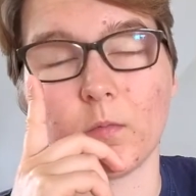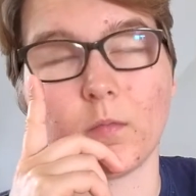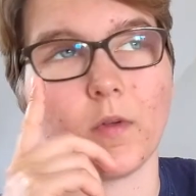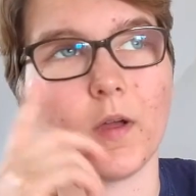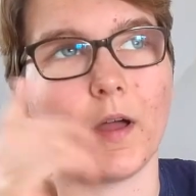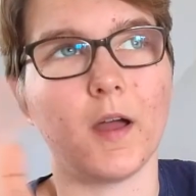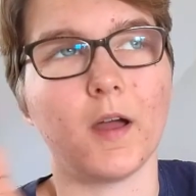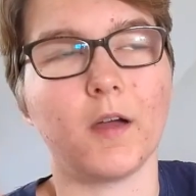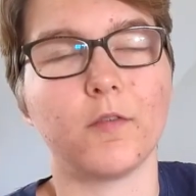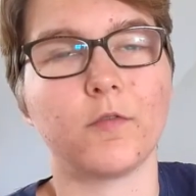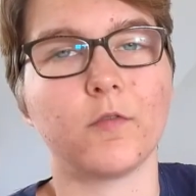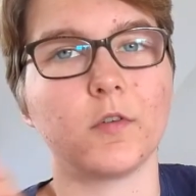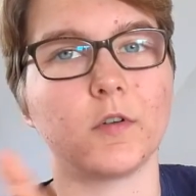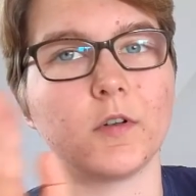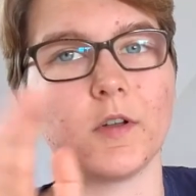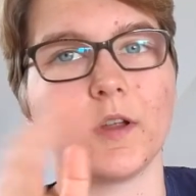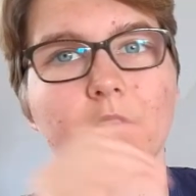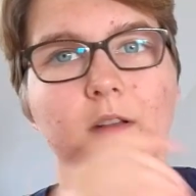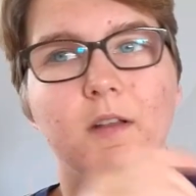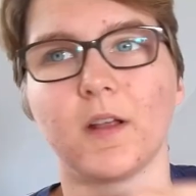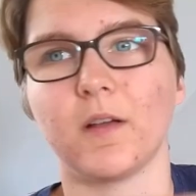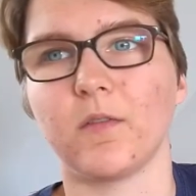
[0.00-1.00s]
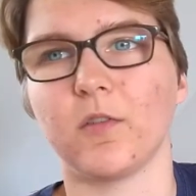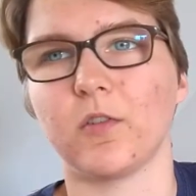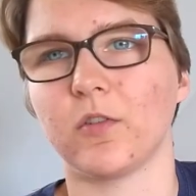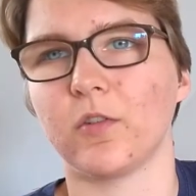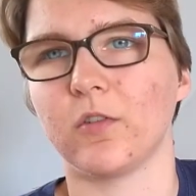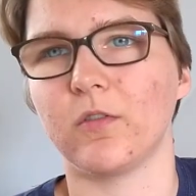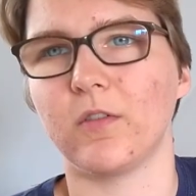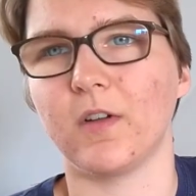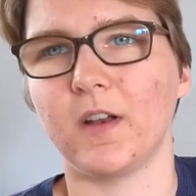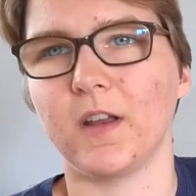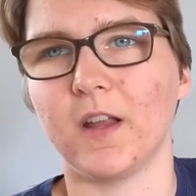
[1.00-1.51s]
after that I was
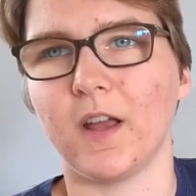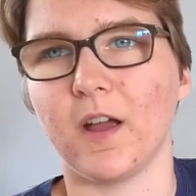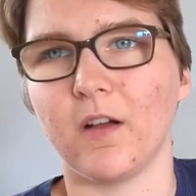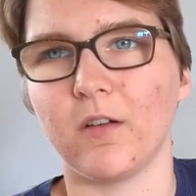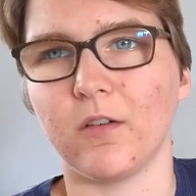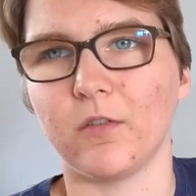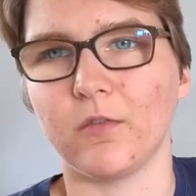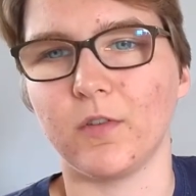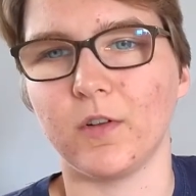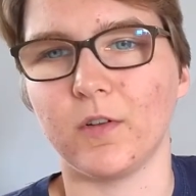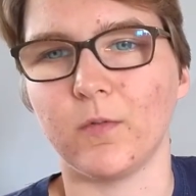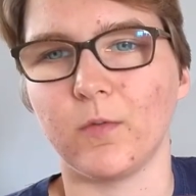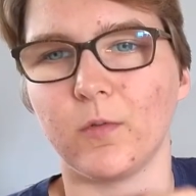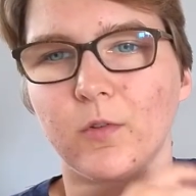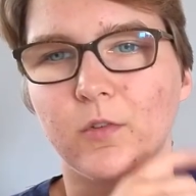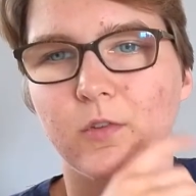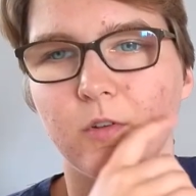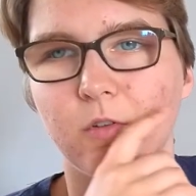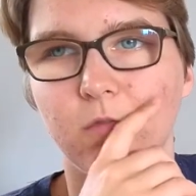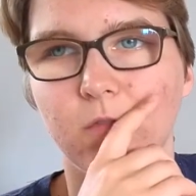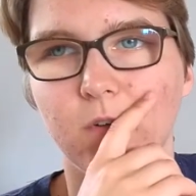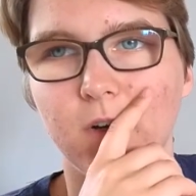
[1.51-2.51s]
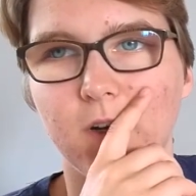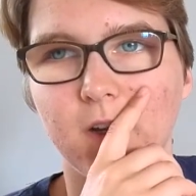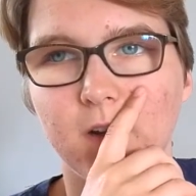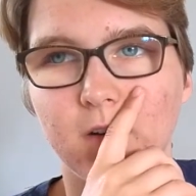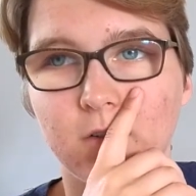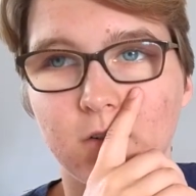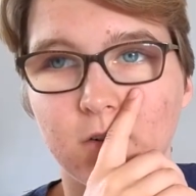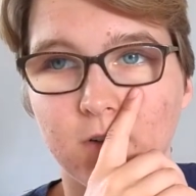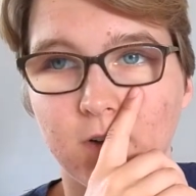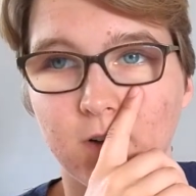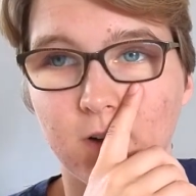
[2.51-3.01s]
already out of it. It was not really
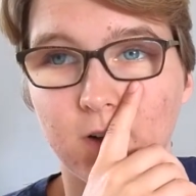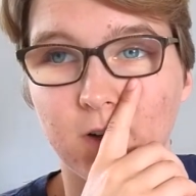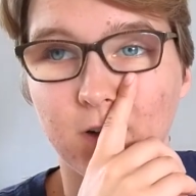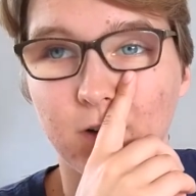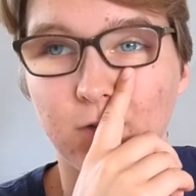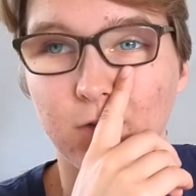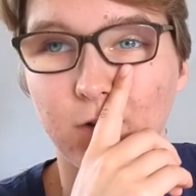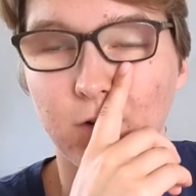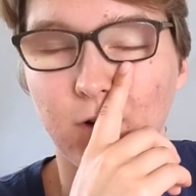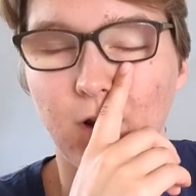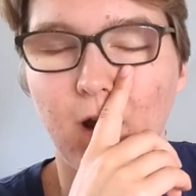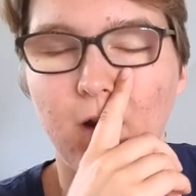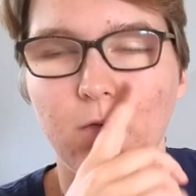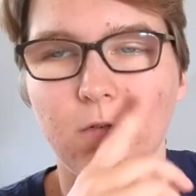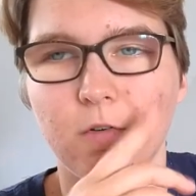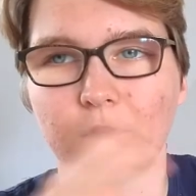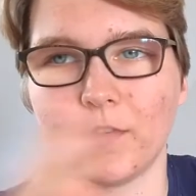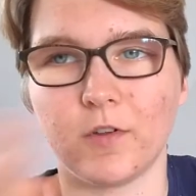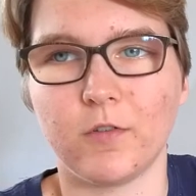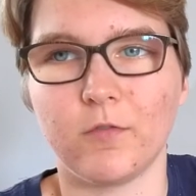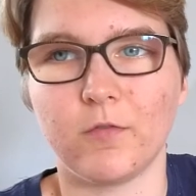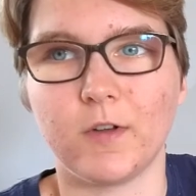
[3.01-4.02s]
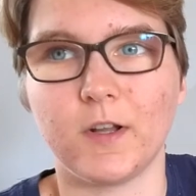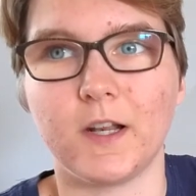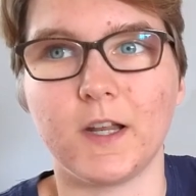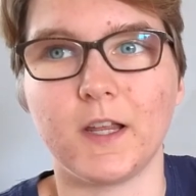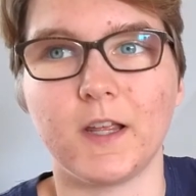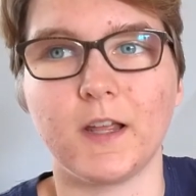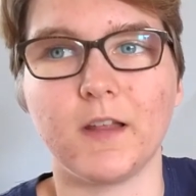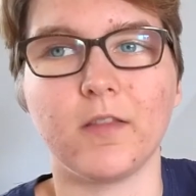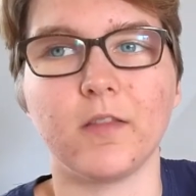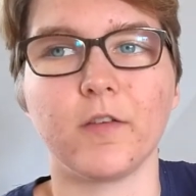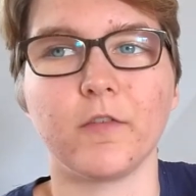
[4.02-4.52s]
interesting enough. I wasn't
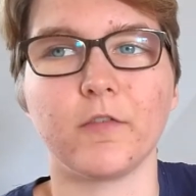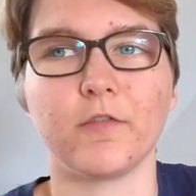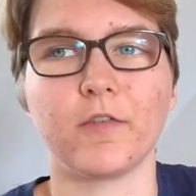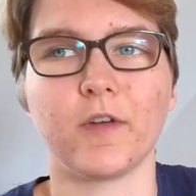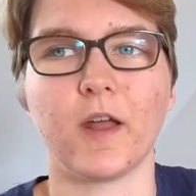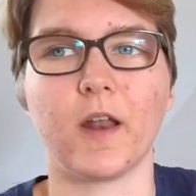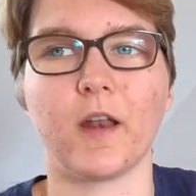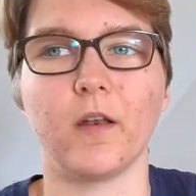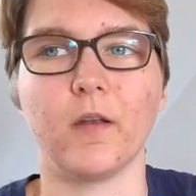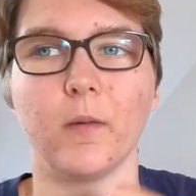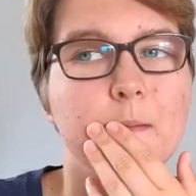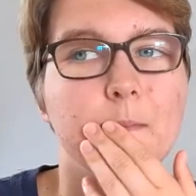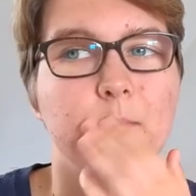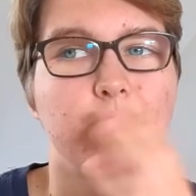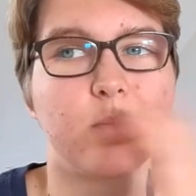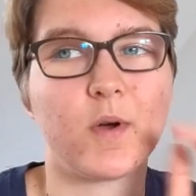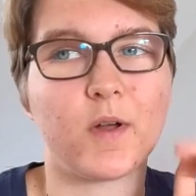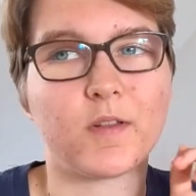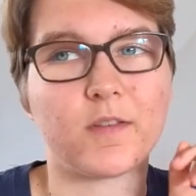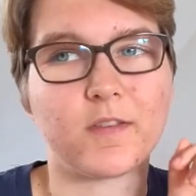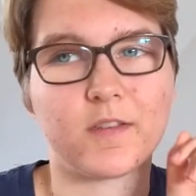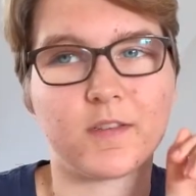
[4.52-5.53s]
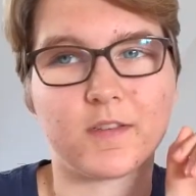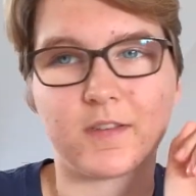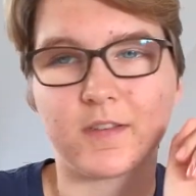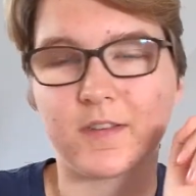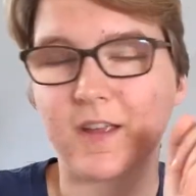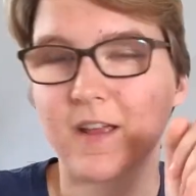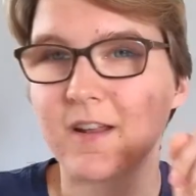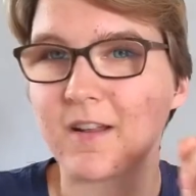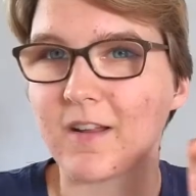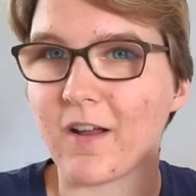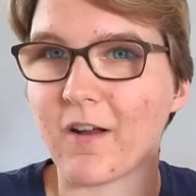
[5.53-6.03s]
really in the fandom. But
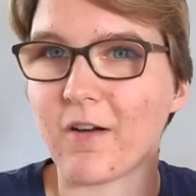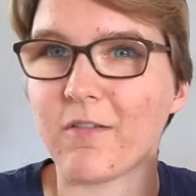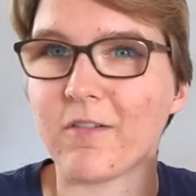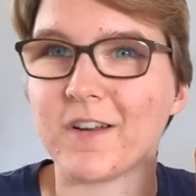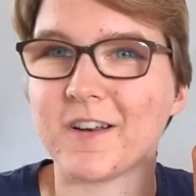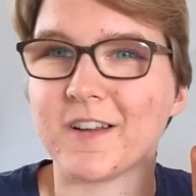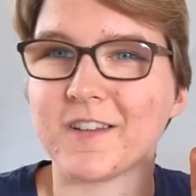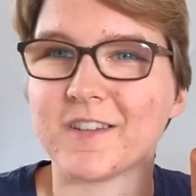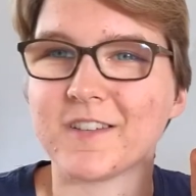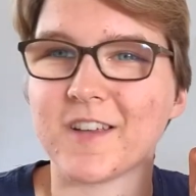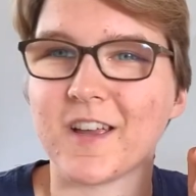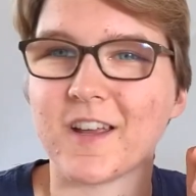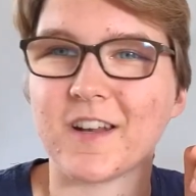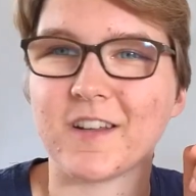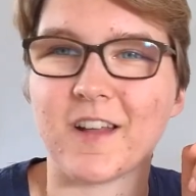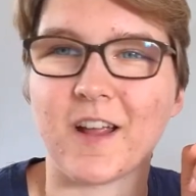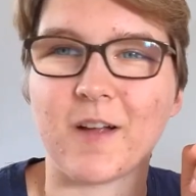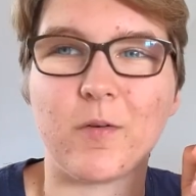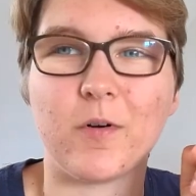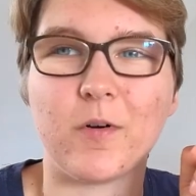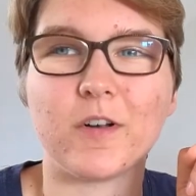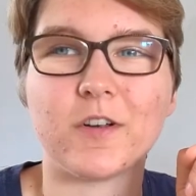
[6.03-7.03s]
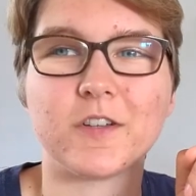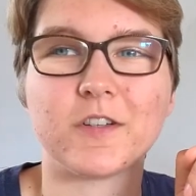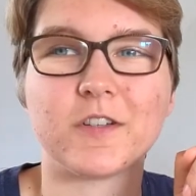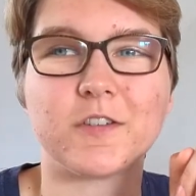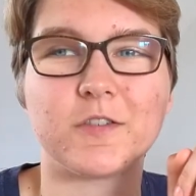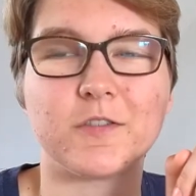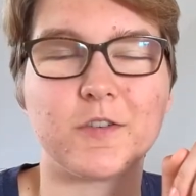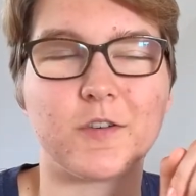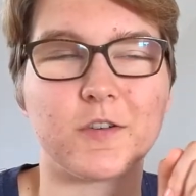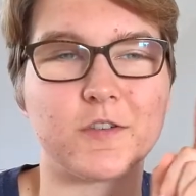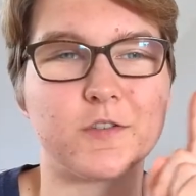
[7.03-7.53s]
then I already decided I wanted
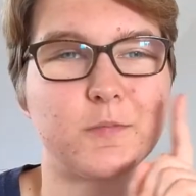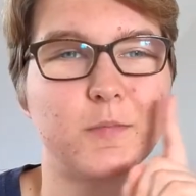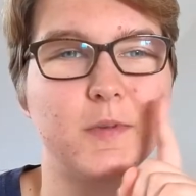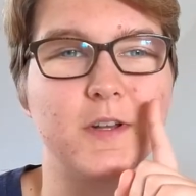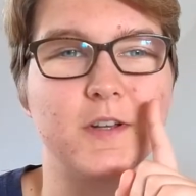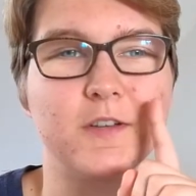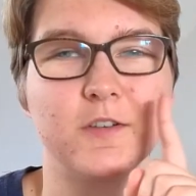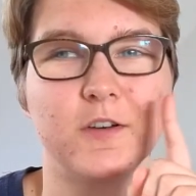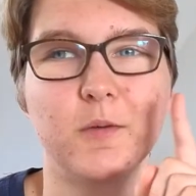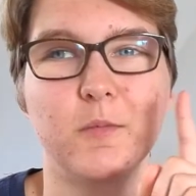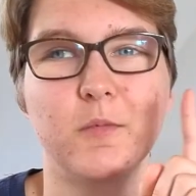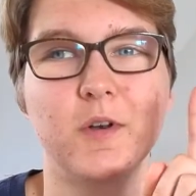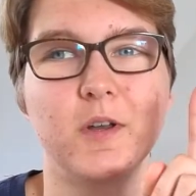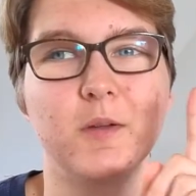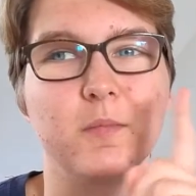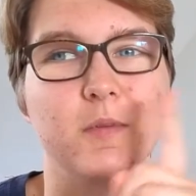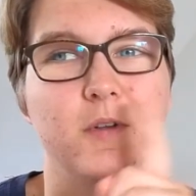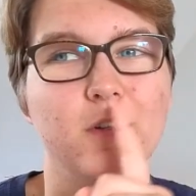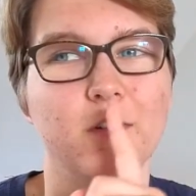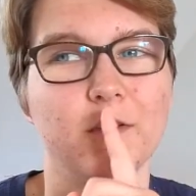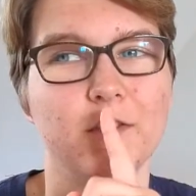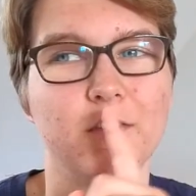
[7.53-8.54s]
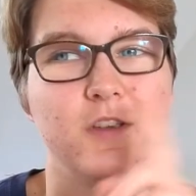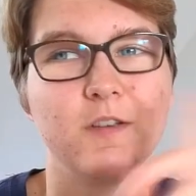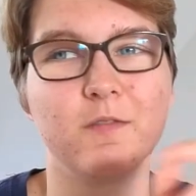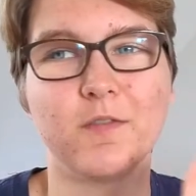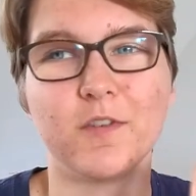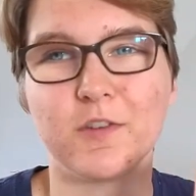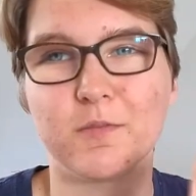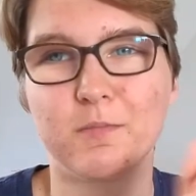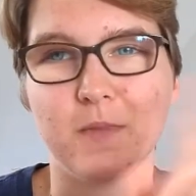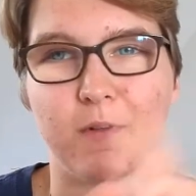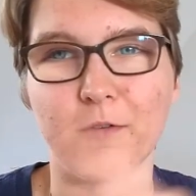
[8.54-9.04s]
to cosplay Germany because he
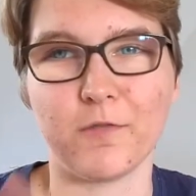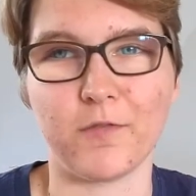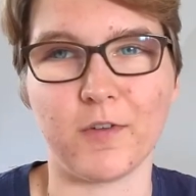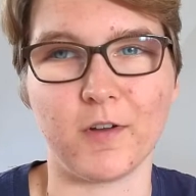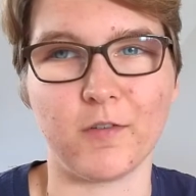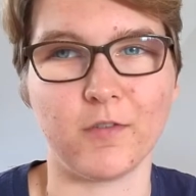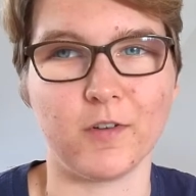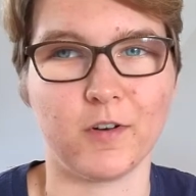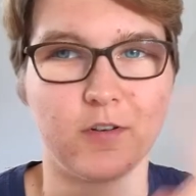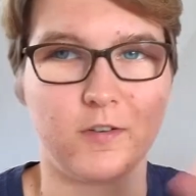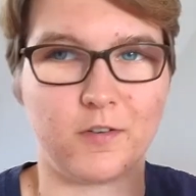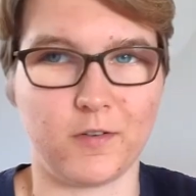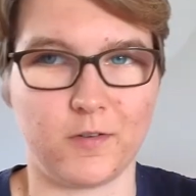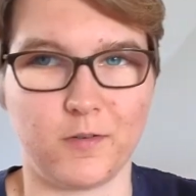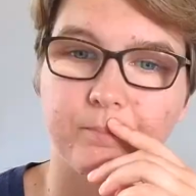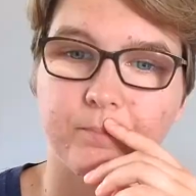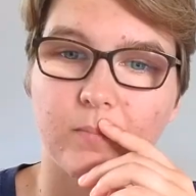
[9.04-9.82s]
was my favorite.